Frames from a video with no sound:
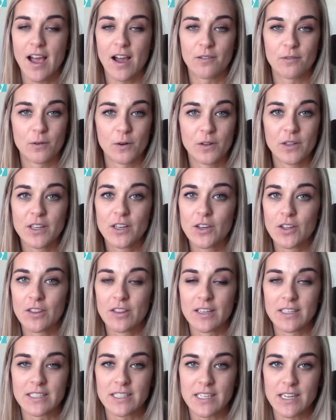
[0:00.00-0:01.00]
Have really good
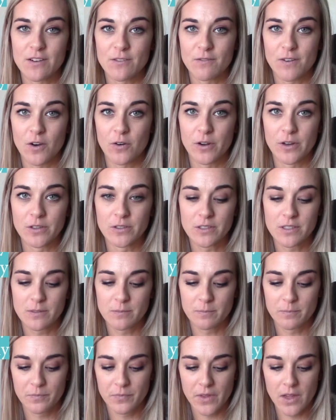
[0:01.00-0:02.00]
listing photos.
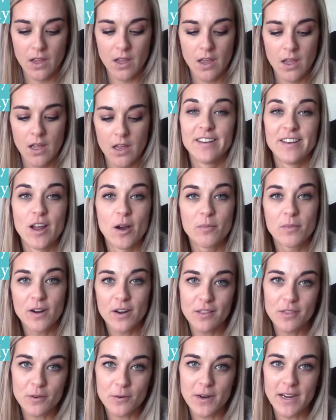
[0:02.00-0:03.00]

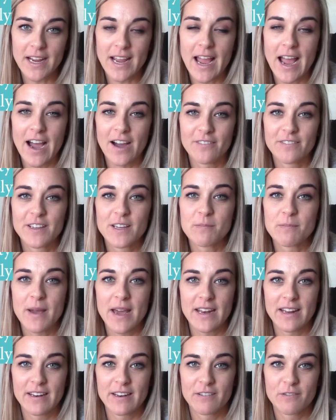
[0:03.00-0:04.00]
Number three, have
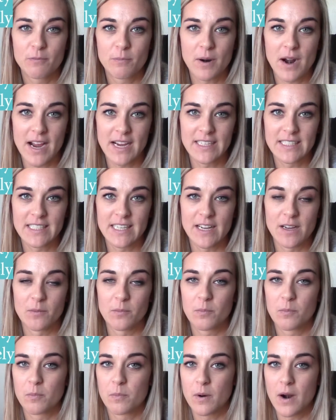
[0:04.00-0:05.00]
competitive
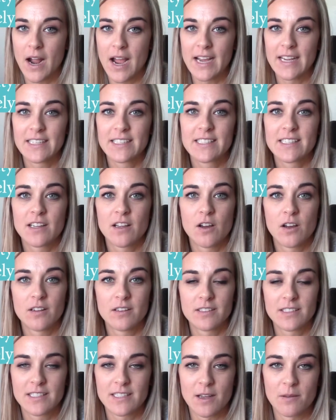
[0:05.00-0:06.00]
pricing. Price
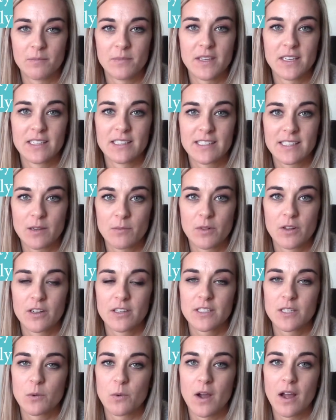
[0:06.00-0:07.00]
something
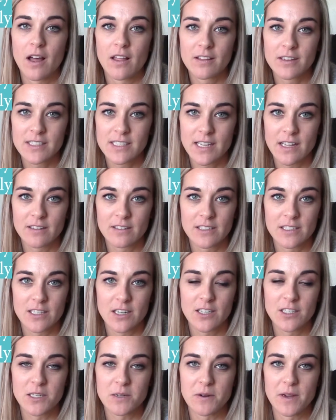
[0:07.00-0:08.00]
similar to what other sellers
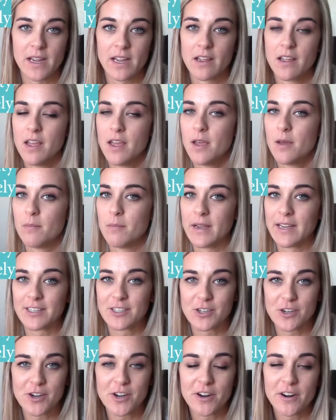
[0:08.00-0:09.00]
are doing. Make
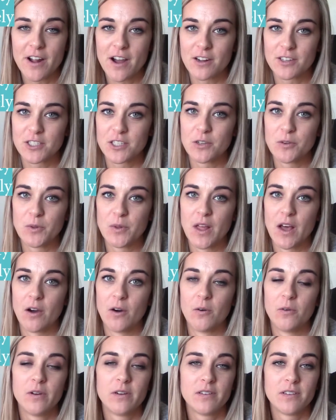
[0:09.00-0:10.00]
sure you're not too
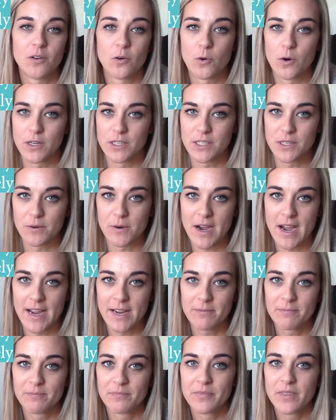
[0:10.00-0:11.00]
low or too
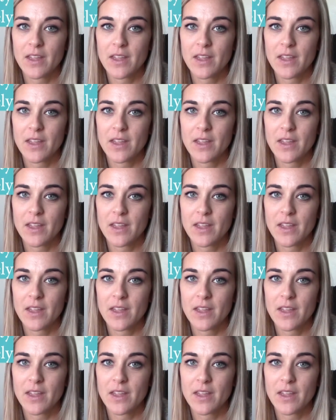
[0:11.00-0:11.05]
high.